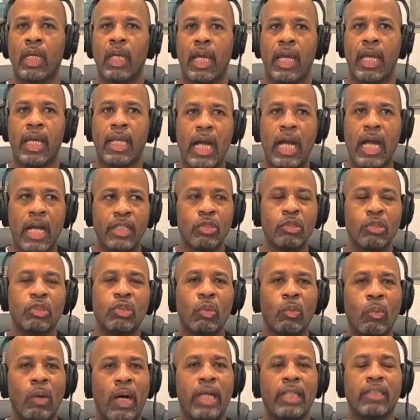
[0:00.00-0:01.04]
And I used to
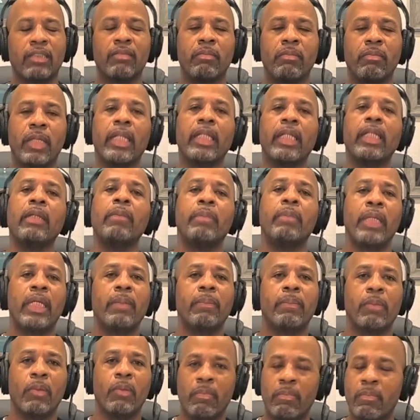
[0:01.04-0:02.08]
watch many
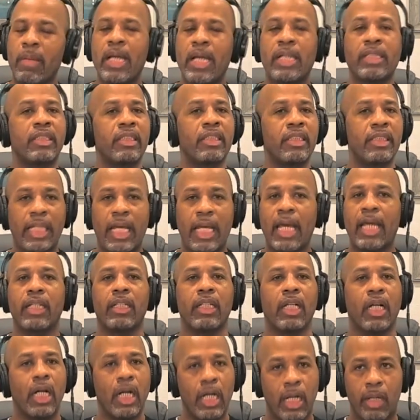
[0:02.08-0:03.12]
people mess
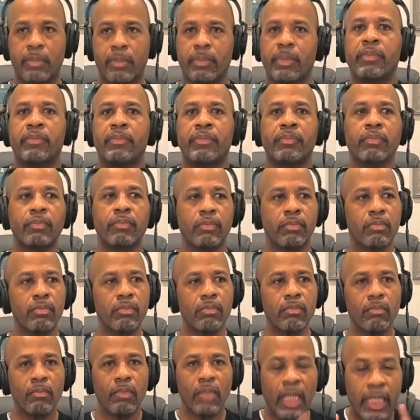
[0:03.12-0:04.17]
that up.
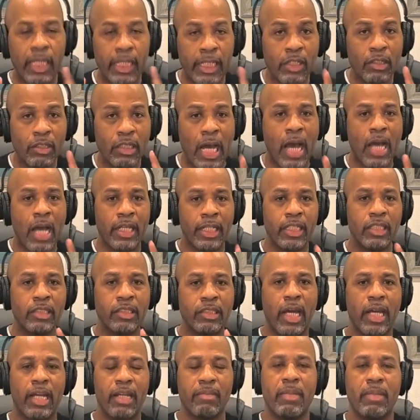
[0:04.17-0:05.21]
And here's
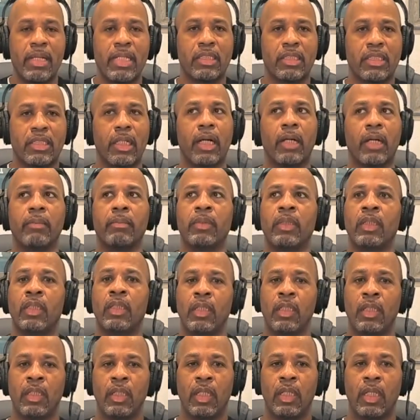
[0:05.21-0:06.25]
how they mess it up.
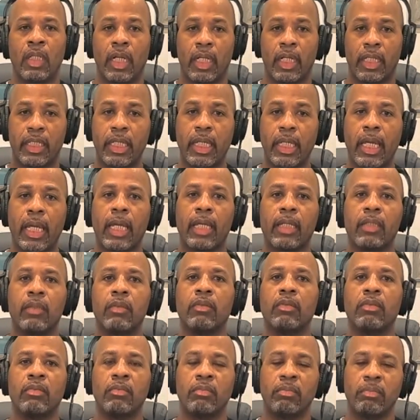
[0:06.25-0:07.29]
Again,
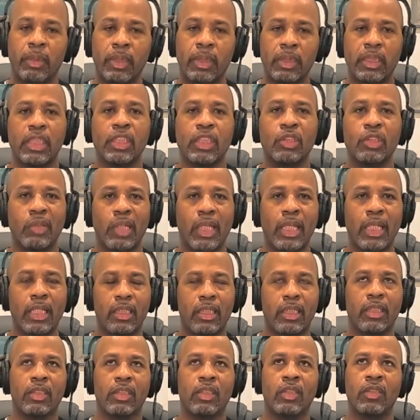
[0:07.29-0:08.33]
but did you end
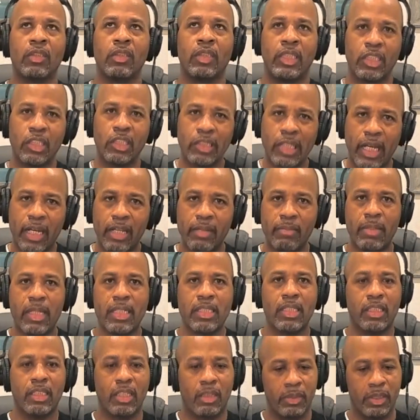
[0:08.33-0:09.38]
it? Here's how they mess
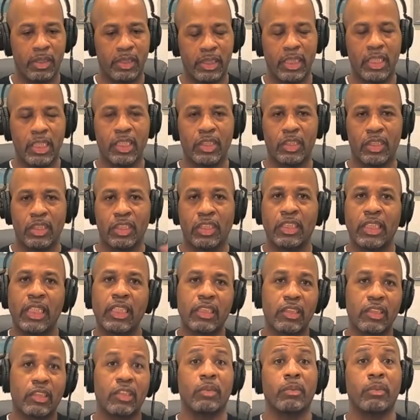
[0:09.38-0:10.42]
it up. The judge will
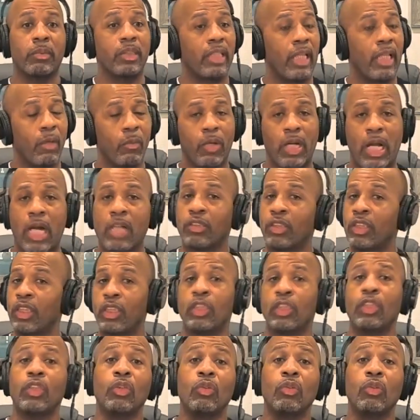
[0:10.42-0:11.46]
sentence them and say, well, I'll
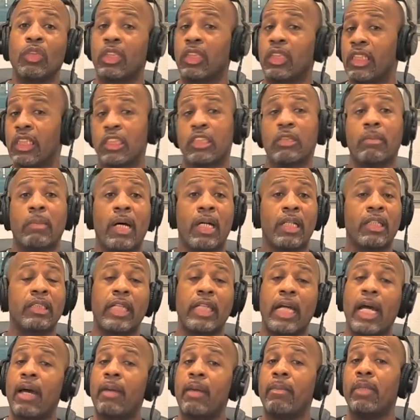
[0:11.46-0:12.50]
sentence you to this amount of
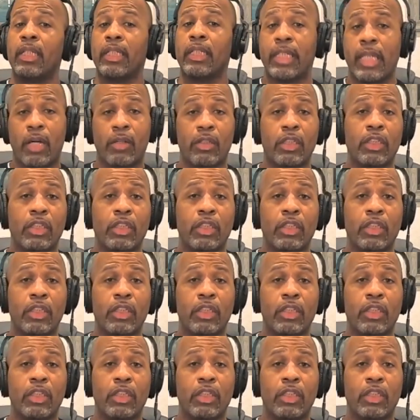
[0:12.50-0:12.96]
time in the county